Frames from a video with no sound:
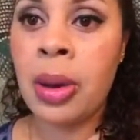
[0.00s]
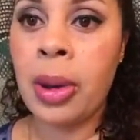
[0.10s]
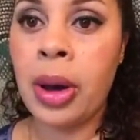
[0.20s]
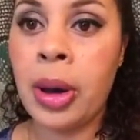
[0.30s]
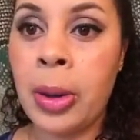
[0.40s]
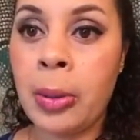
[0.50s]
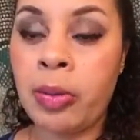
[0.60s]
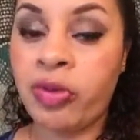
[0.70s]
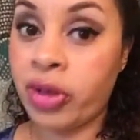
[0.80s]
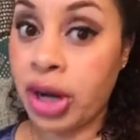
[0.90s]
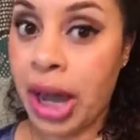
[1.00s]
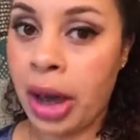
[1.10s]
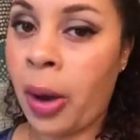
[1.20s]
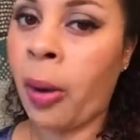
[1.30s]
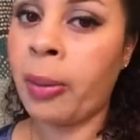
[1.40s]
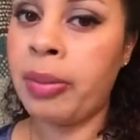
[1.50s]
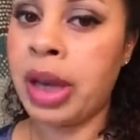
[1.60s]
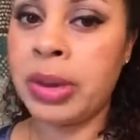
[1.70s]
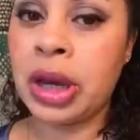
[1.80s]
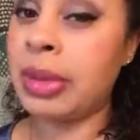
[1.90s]
For now,
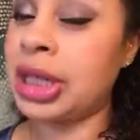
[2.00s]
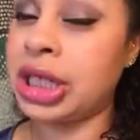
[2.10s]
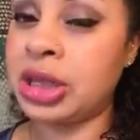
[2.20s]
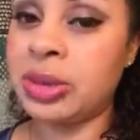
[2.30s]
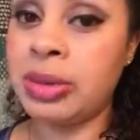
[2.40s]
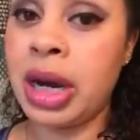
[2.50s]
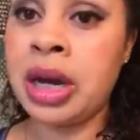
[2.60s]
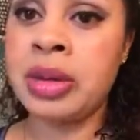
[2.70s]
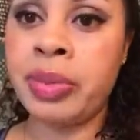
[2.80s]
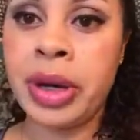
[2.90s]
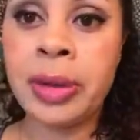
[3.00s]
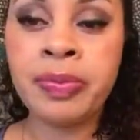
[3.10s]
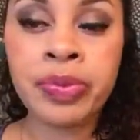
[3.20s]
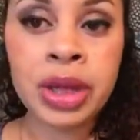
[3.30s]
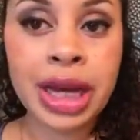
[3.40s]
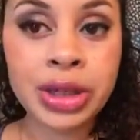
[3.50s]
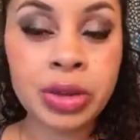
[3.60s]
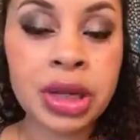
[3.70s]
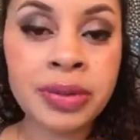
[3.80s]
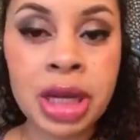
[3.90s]
maybe I might change my mind, but I
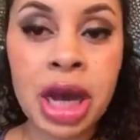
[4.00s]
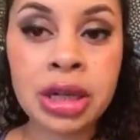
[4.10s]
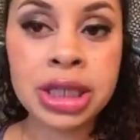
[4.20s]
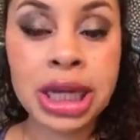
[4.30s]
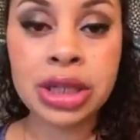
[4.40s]
do love the colors.